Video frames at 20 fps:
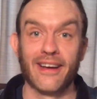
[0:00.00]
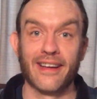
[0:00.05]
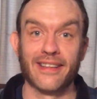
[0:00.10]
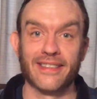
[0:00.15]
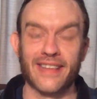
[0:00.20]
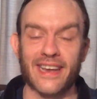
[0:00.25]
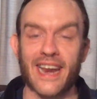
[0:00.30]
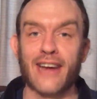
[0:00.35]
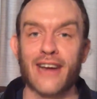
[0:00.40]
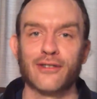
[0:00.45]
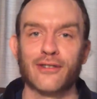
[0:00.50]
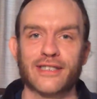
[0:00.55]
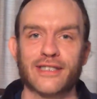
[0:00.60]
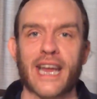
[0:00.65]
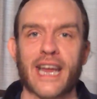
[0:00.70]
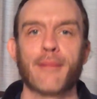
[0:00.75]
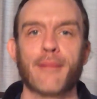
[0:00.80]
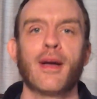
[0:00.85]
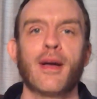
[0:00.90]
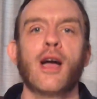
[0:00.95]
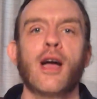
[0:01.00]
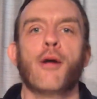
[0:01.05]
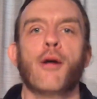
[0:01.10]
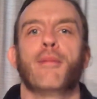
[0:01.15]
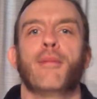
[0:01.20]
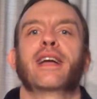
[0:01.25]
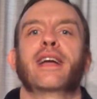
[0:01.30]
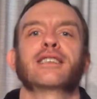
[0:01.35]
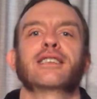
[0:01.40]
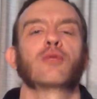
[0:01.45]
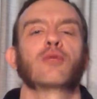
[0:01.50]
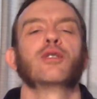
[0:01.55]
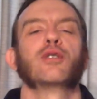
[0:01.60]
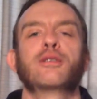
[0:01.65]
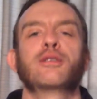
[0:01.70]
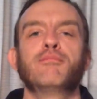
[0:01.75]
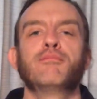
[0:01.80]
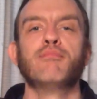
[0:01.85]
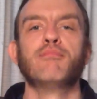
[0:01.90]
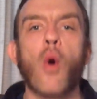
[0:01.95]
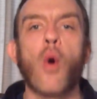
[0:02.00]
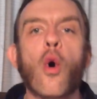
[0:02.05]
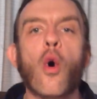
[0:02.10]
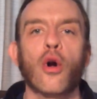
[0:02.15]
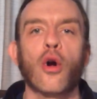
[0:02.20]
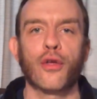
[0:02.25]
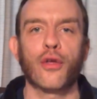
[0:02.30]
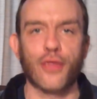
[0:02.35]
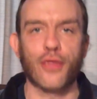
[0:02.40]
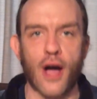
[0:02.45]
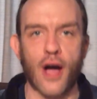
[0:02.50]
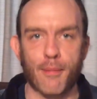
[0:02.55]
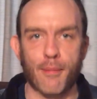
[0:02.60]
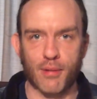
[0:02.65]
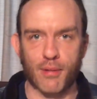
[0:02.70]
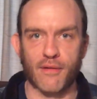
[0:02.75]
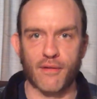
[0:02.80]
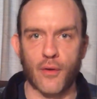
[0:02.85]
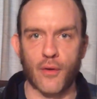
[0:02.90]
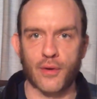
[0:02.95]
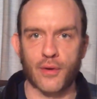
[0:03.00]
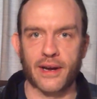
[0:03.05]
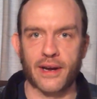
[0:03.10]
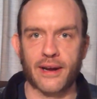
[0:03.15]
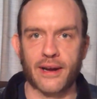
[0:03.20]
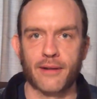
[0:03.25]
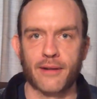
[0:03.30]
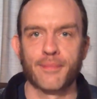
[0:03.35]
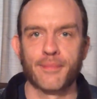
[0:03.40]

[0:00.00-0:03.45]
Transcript: than Ender's Game because it was more thought provoking.